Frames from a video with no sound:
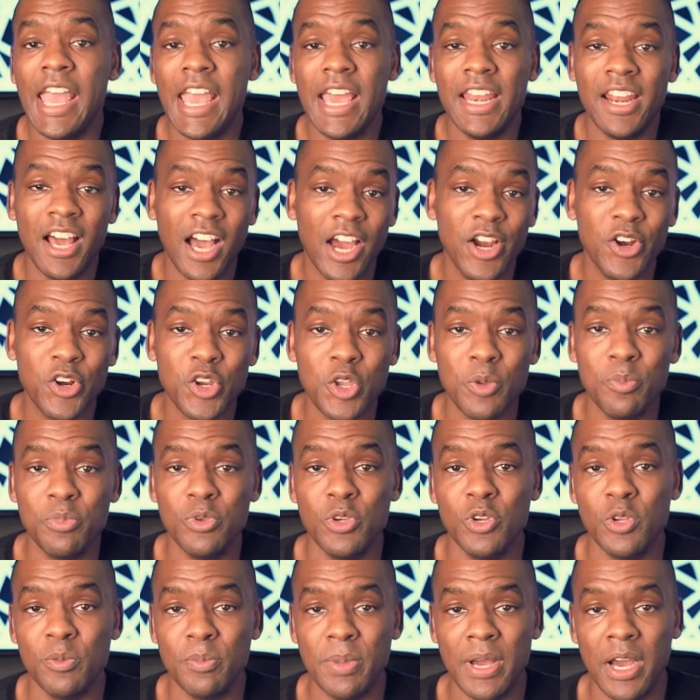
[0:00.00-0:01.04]
and higher
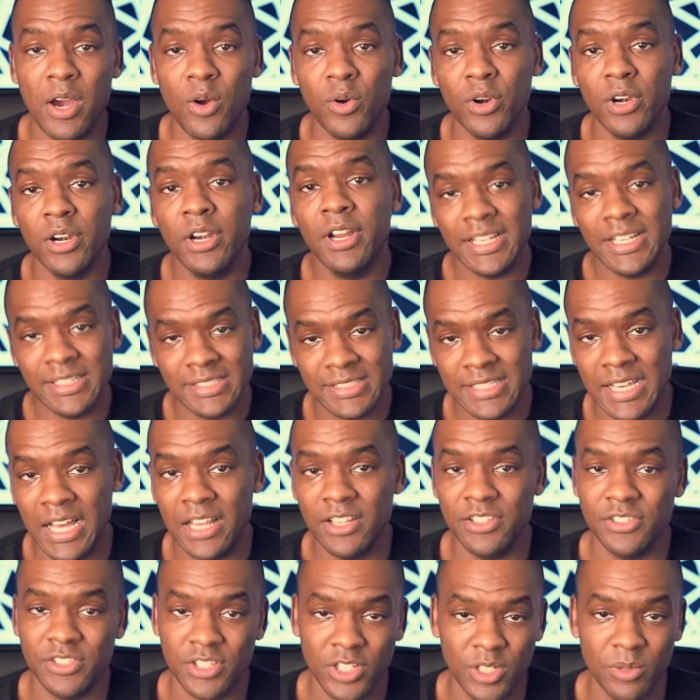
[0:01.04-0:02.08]
computing power, Excel
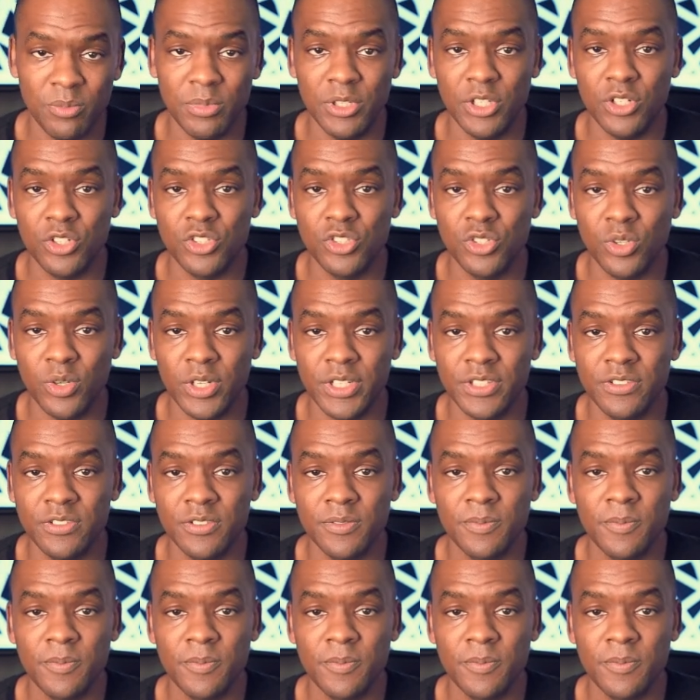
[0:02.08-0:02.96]
is going to be your choice.